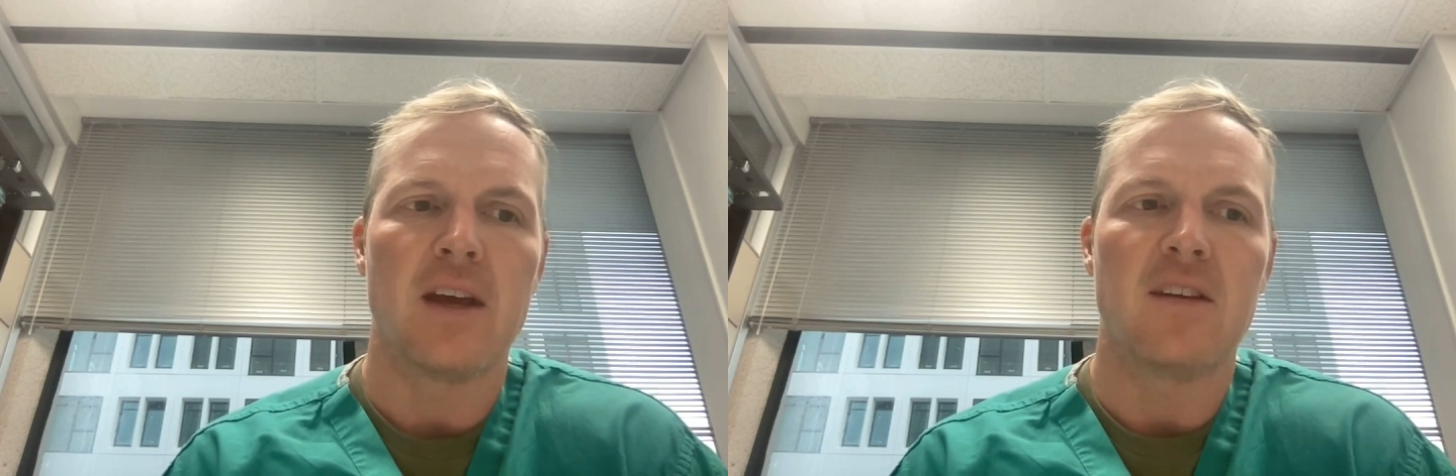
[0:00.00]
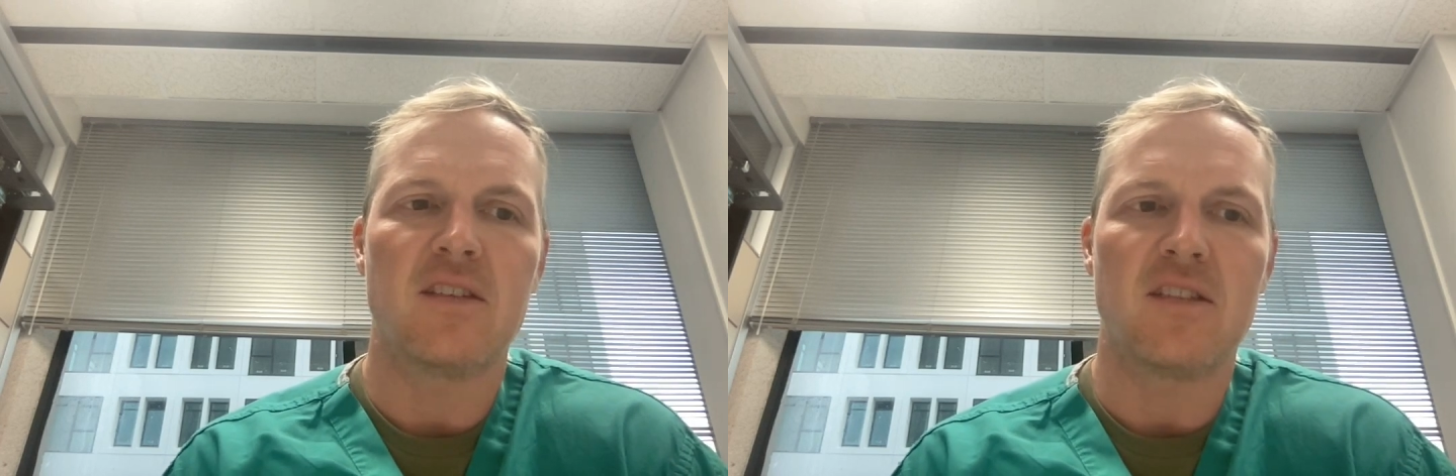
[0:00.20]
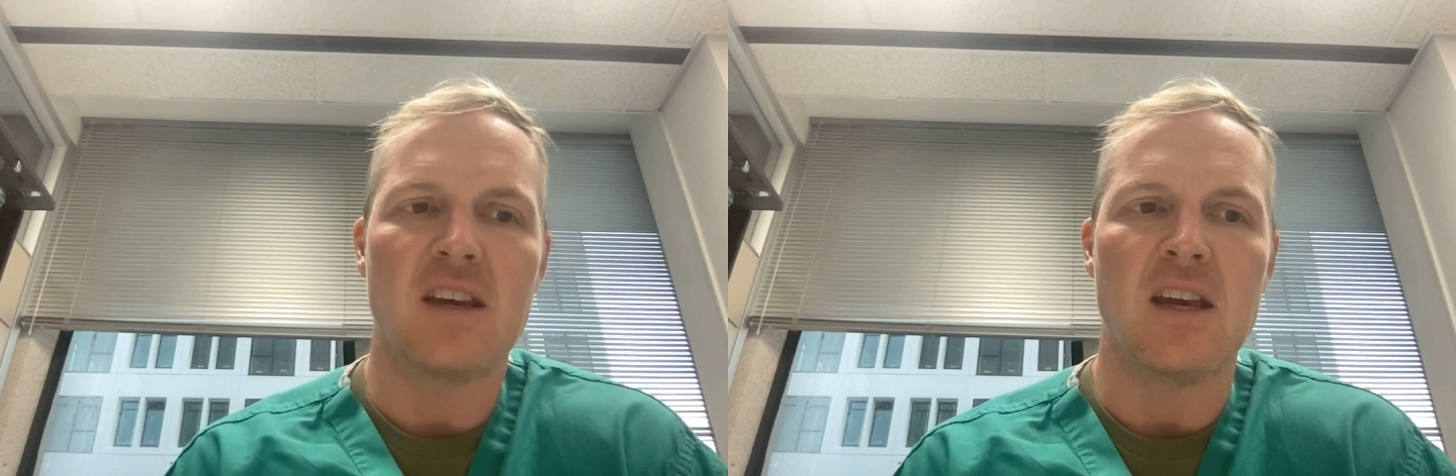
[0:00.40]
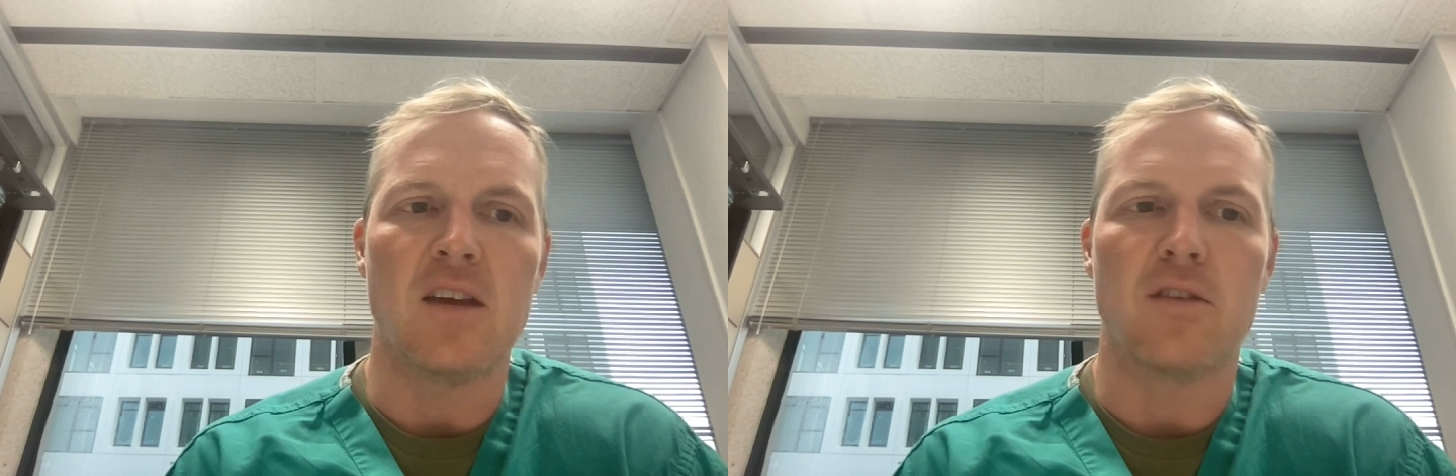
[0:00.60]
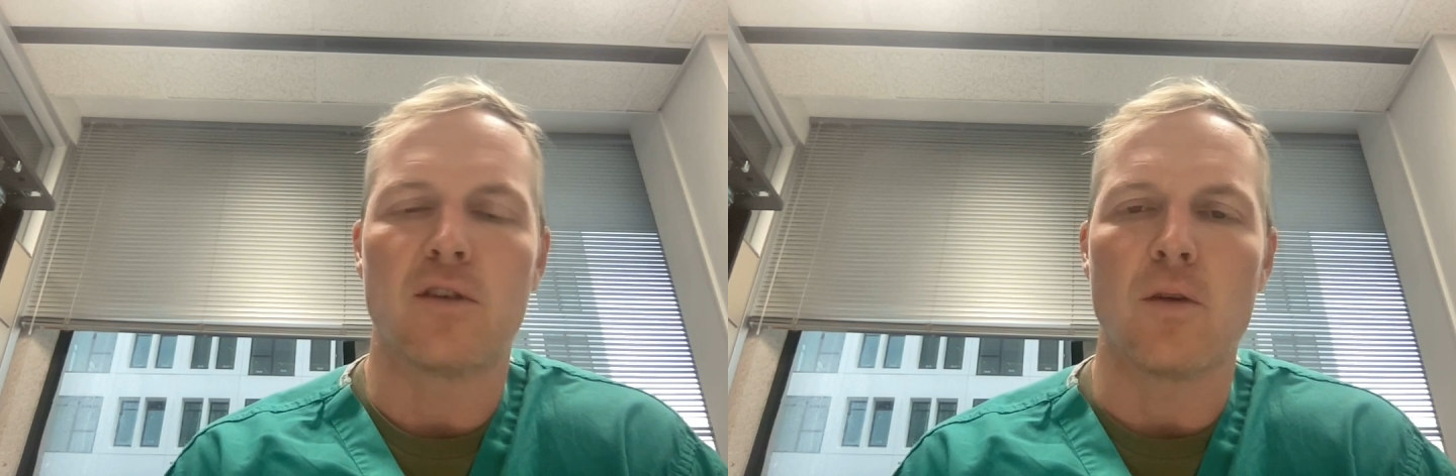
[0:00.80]

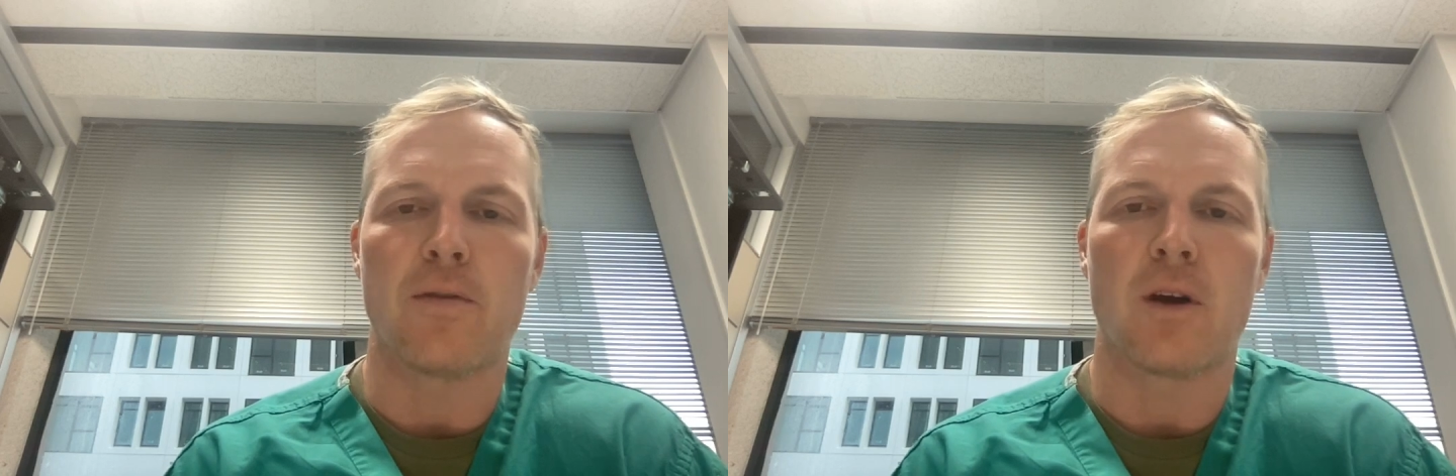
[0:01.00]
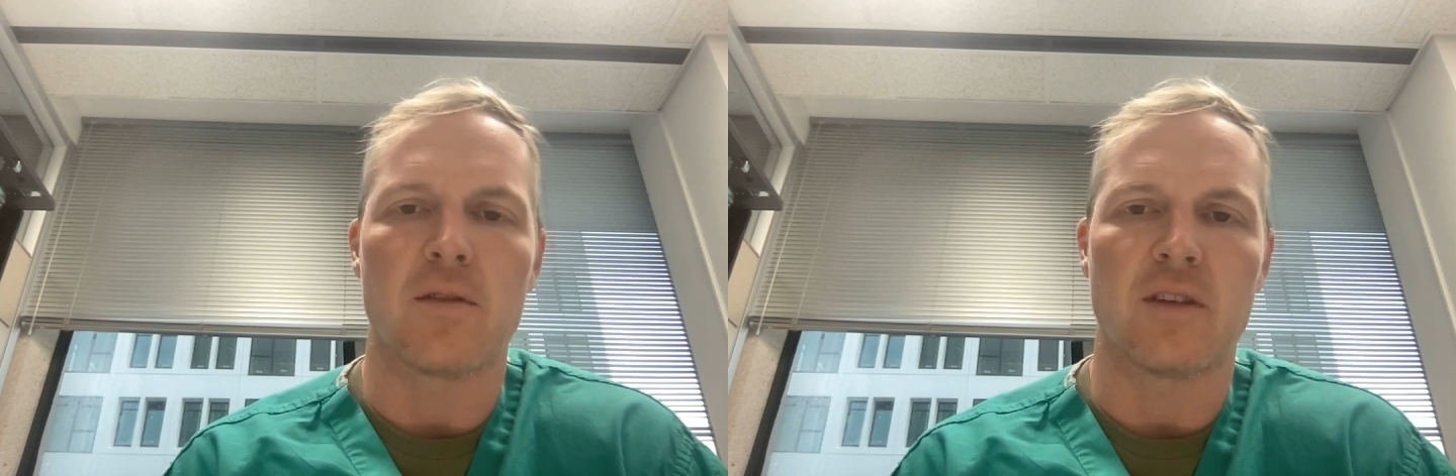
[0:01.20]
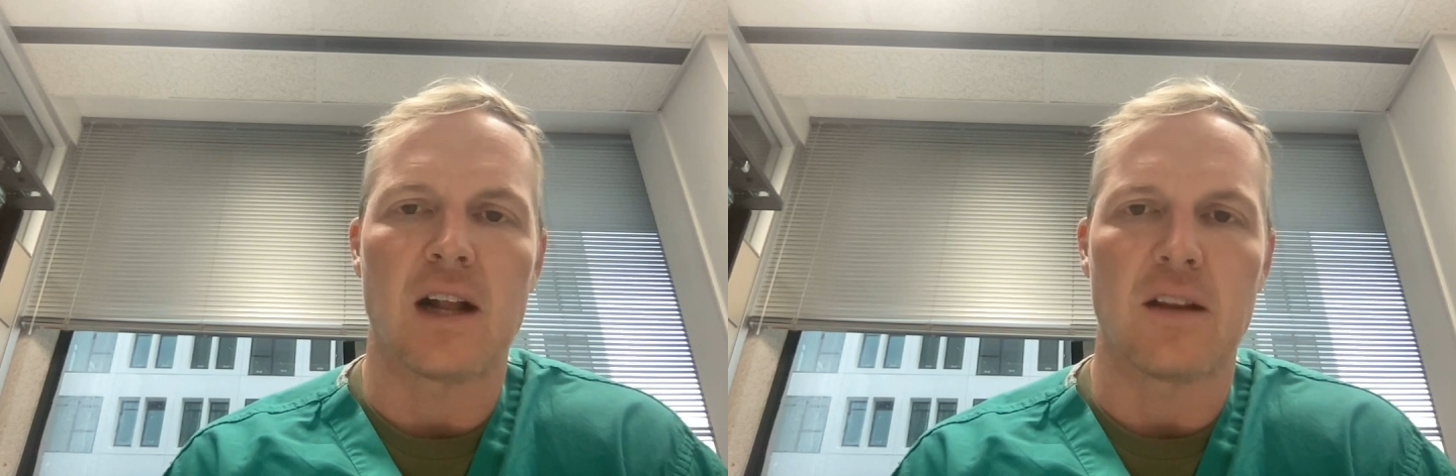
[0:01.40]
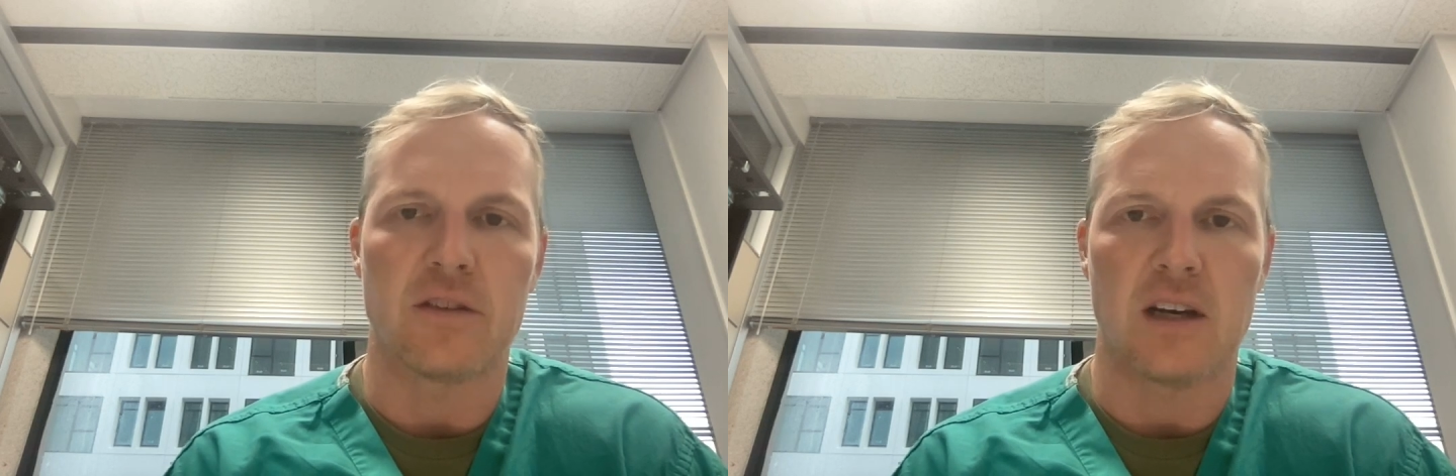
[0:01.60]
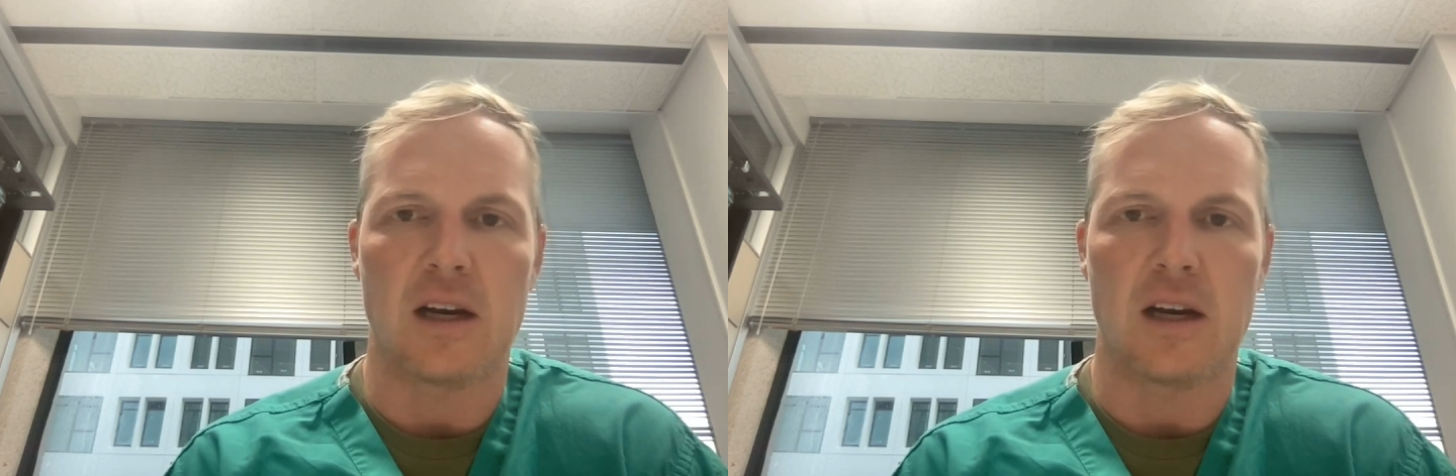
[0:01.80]
seized so far at xylazine,